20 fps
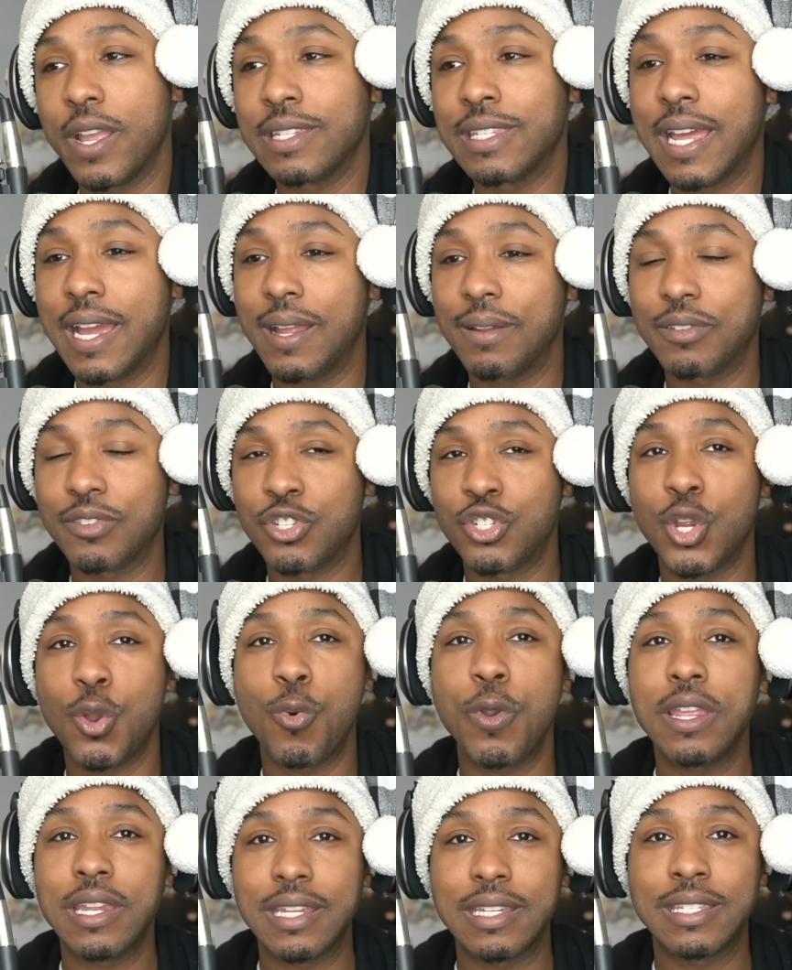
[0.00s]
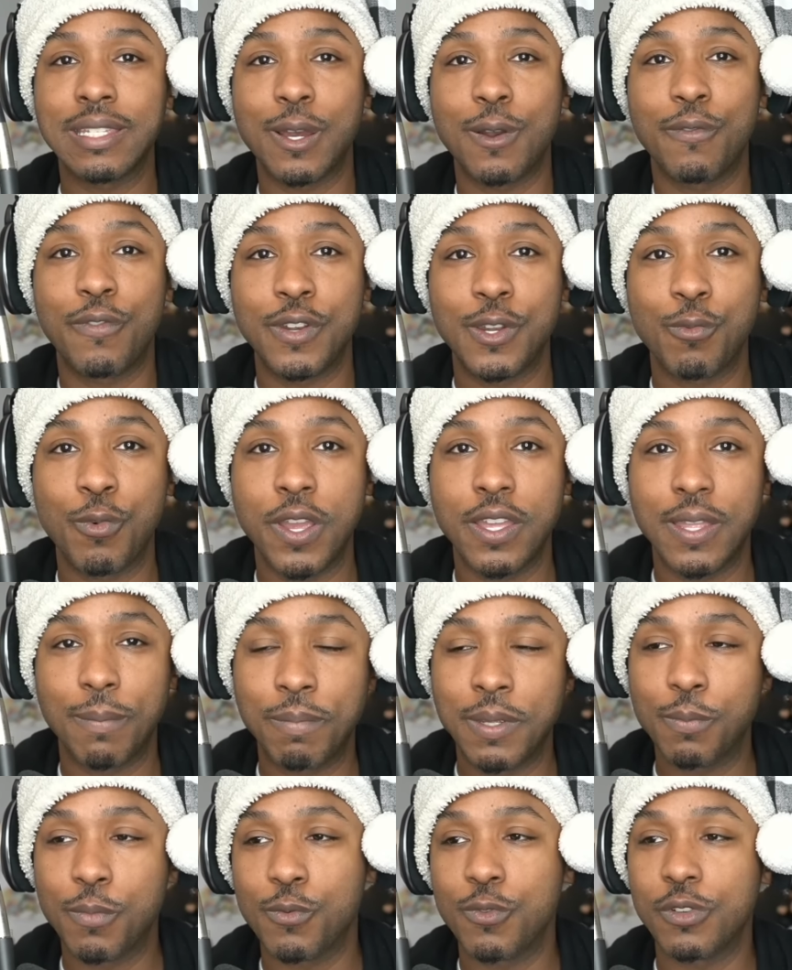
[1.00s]
It's not showing itself in a way that
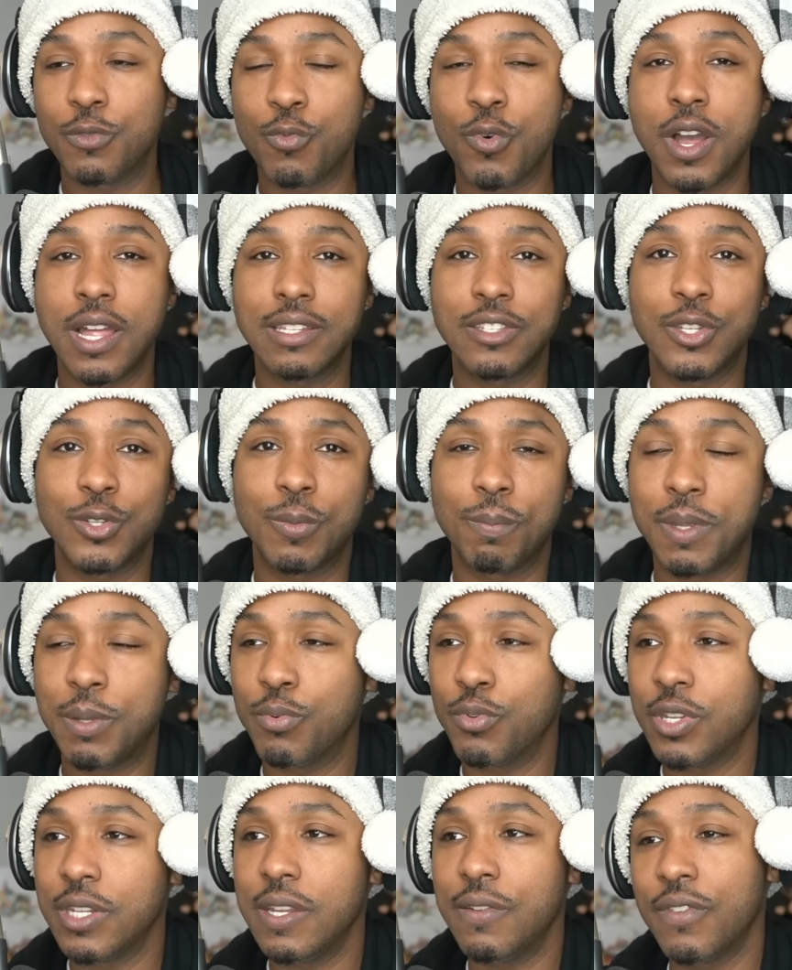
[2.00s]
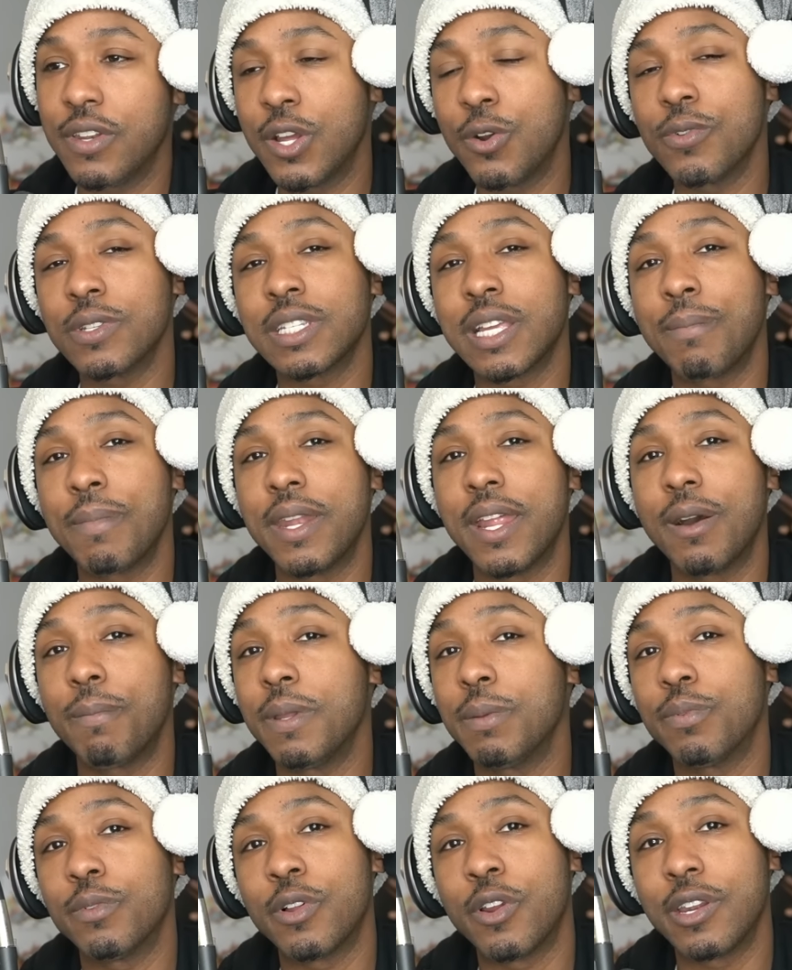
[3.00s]
people would want to. And people didn't even know what's coming out.
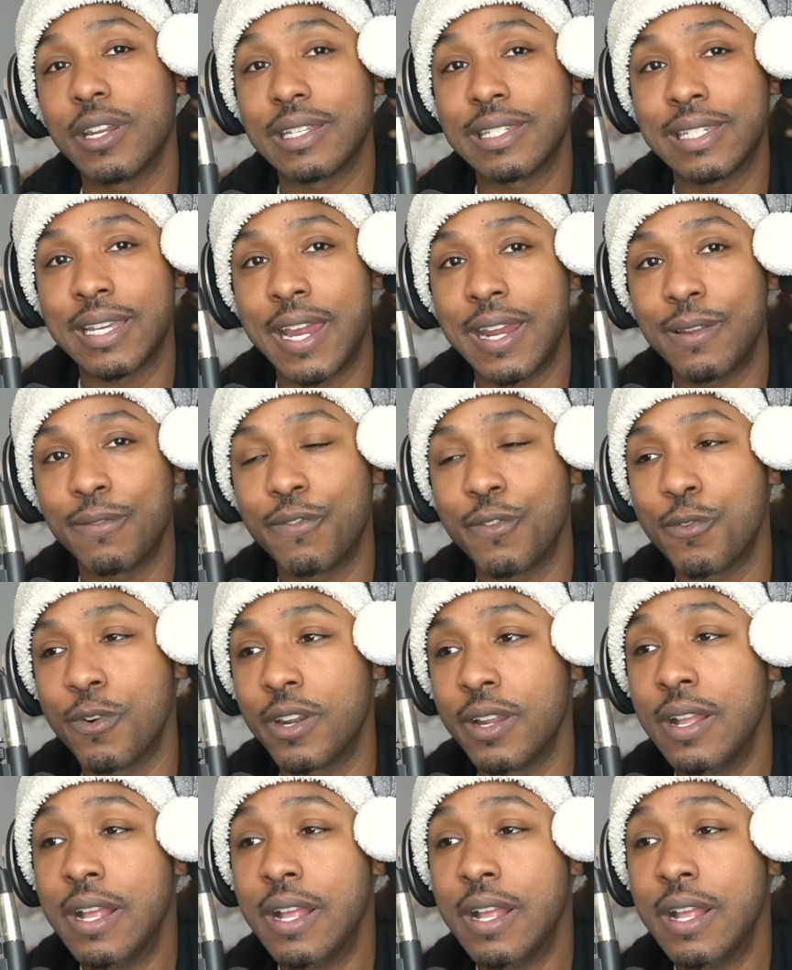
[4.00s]
People aren't excited for it.